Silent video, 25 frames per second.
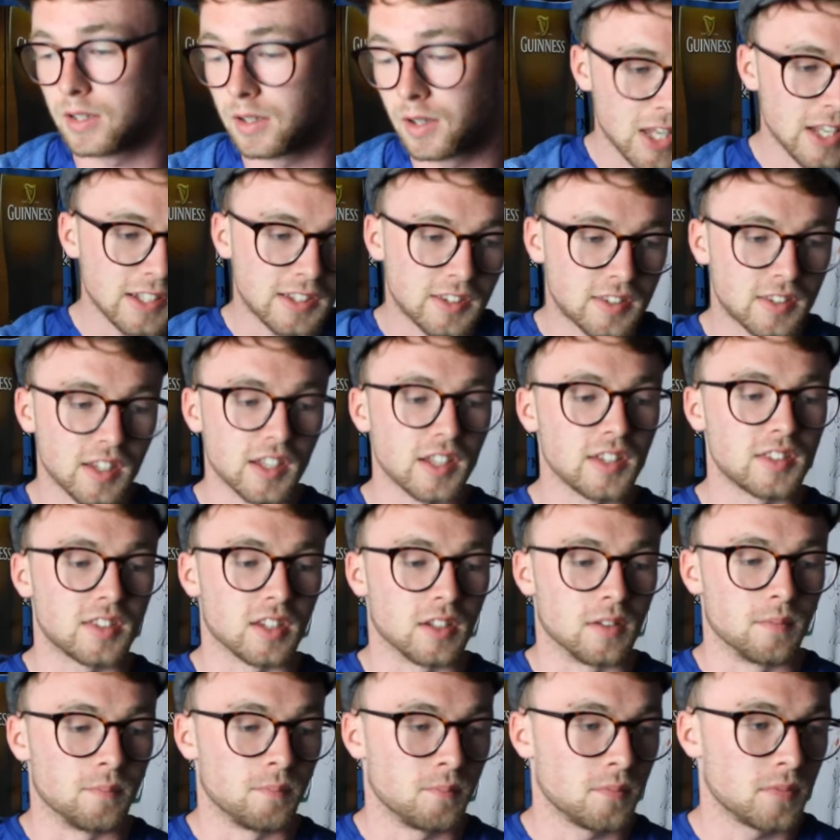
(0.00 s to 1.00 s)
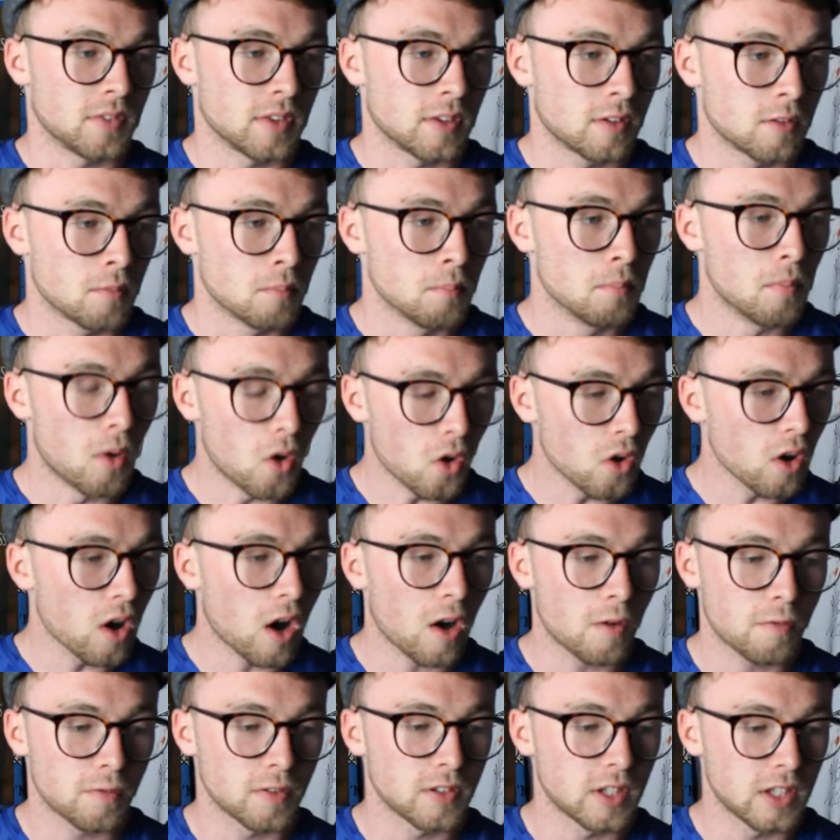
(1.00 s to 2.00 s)
This season, more
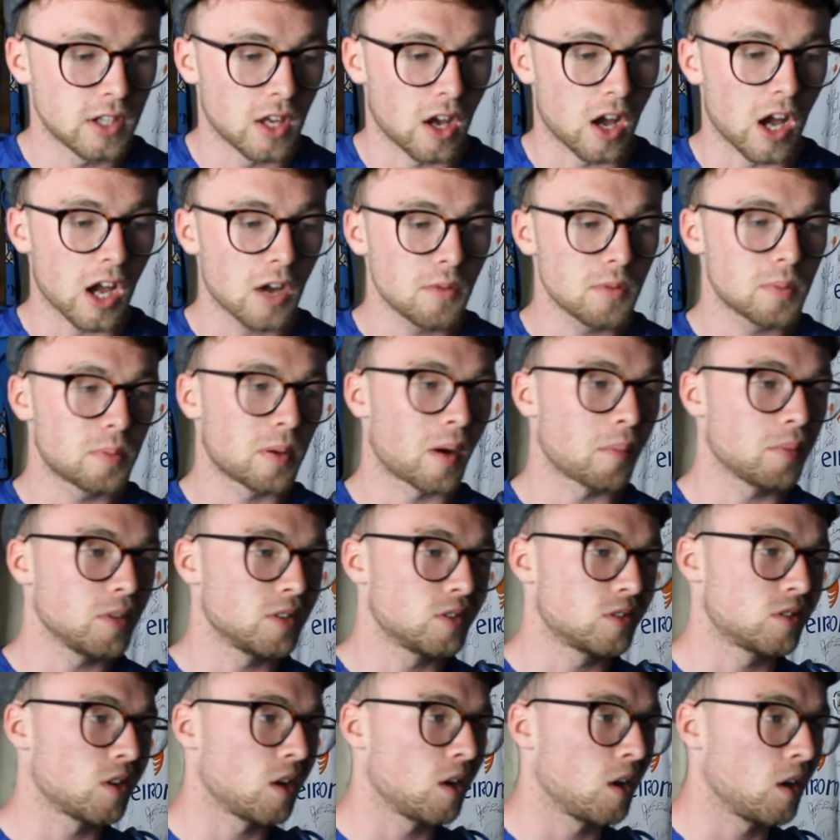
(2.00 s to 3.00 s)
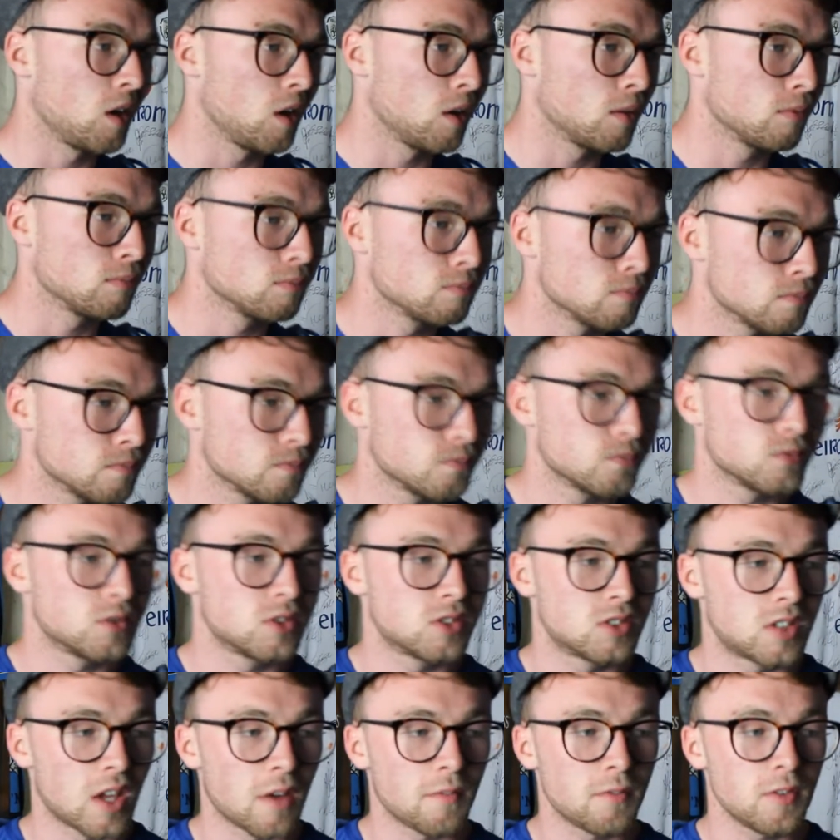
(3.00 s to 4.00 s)
often than not, I would probably say
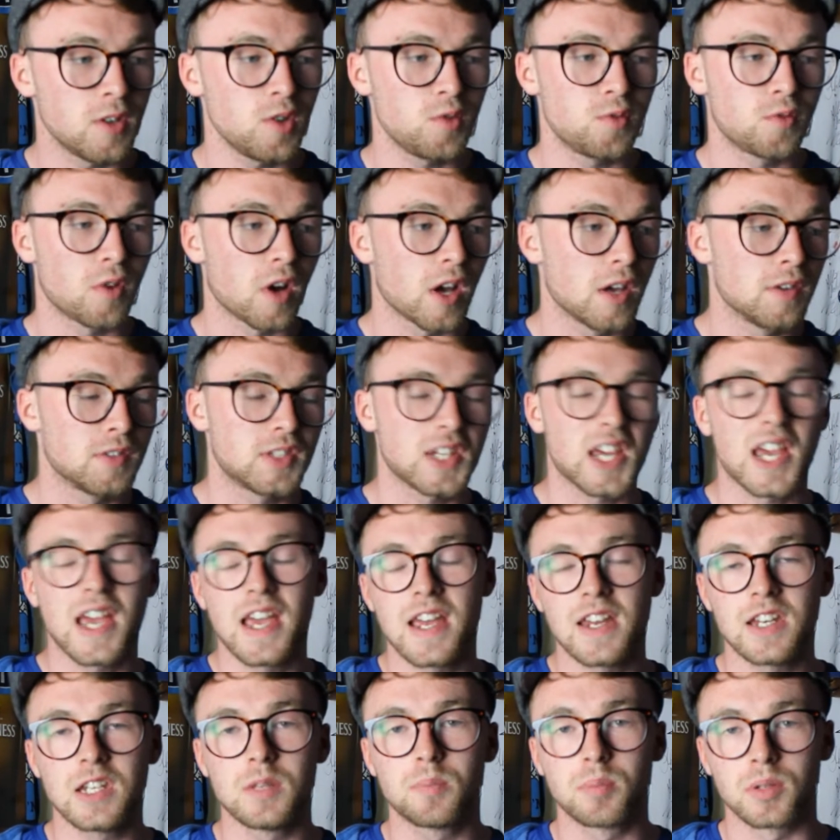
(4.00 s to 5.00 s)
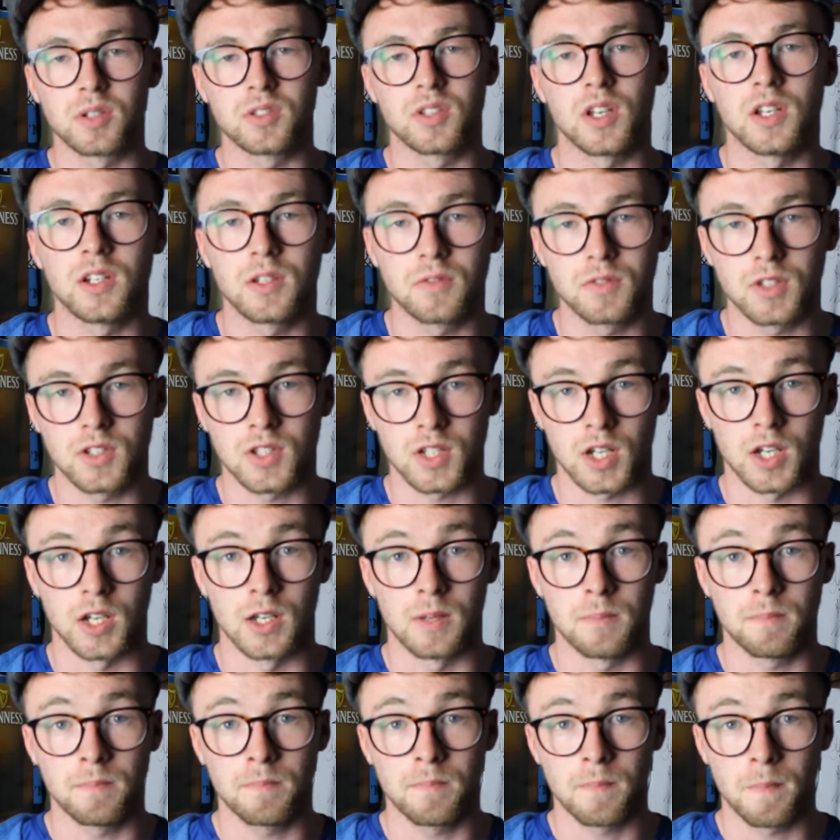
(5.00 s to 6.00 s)
75 to 80% of the
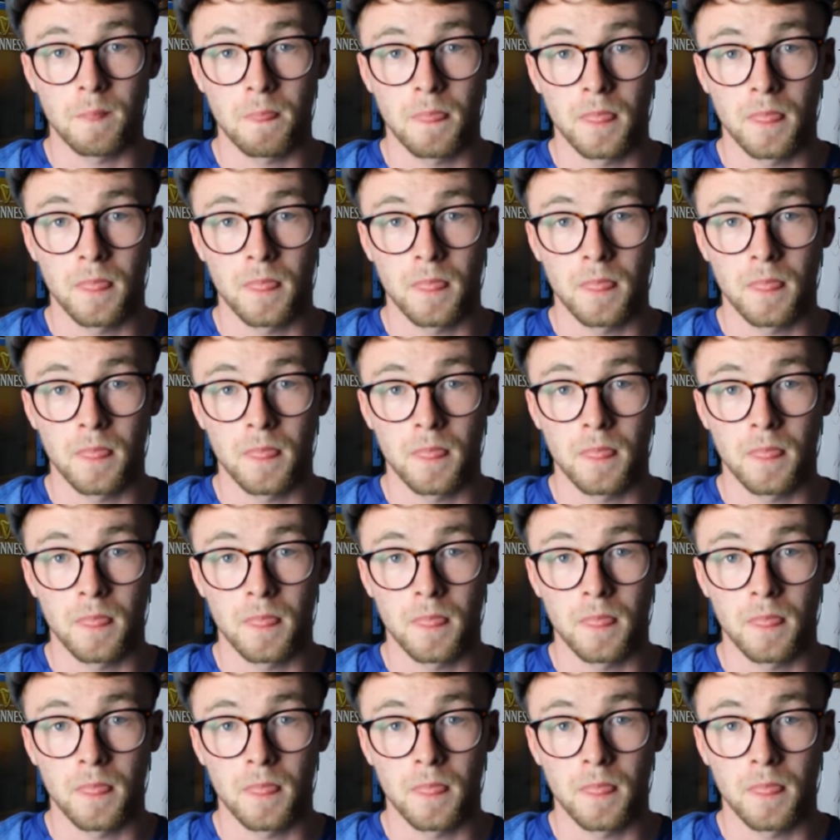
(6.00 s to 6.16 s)
time,